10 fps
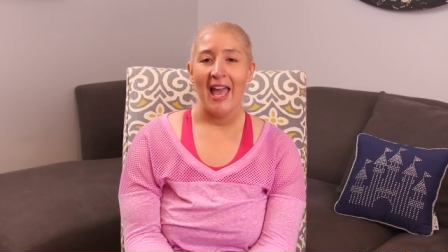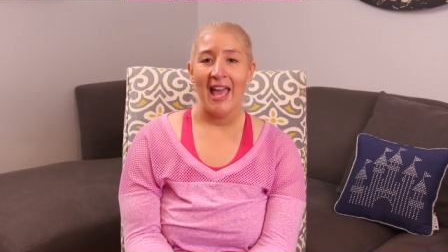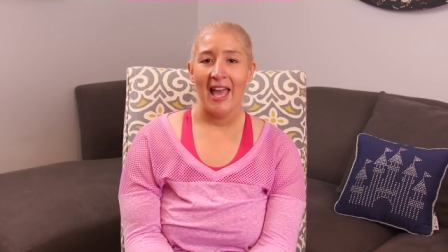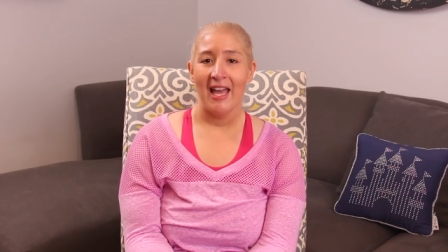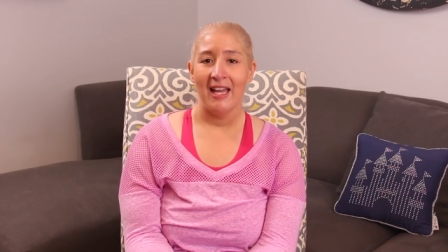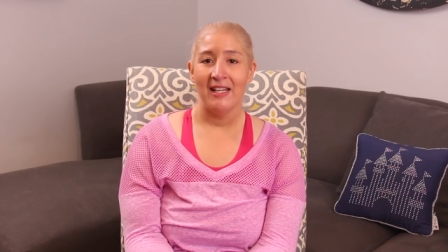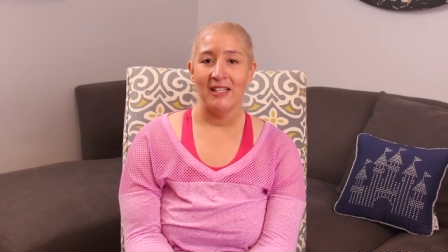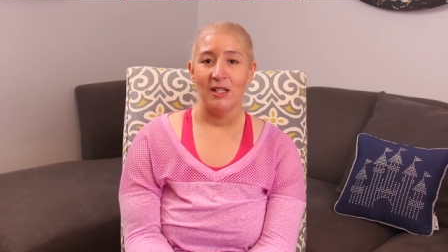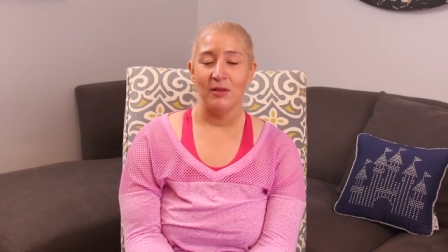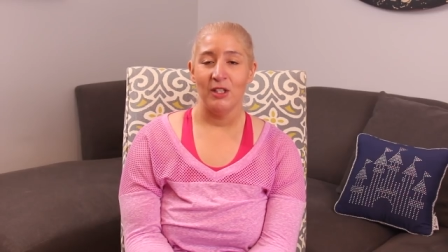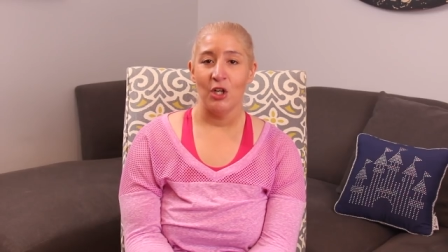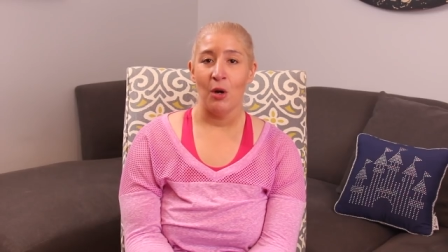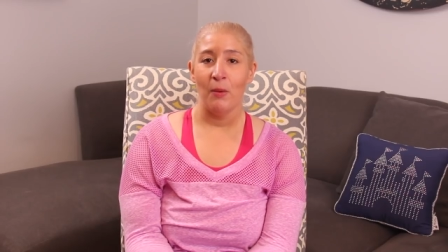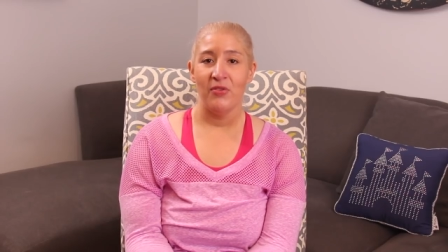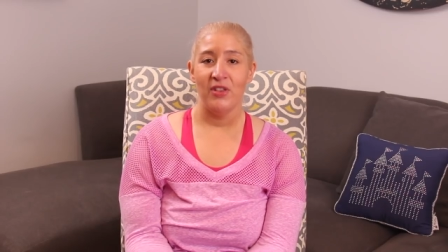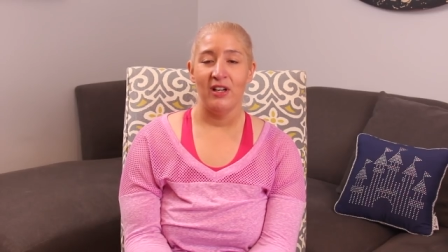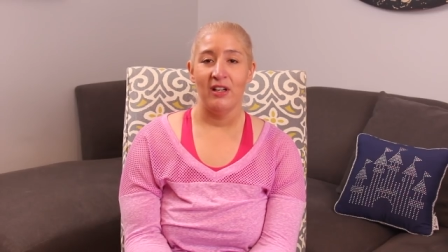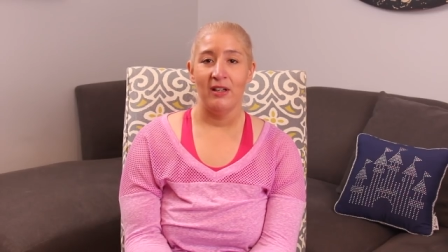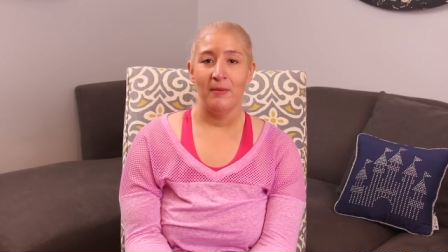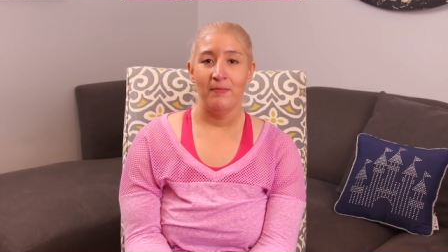and you know
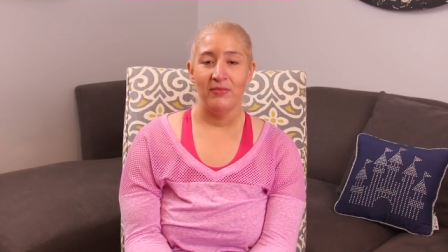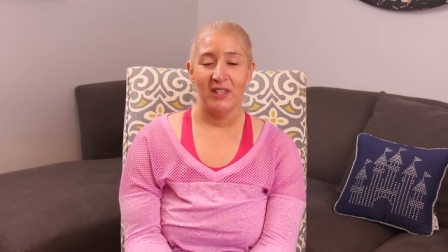the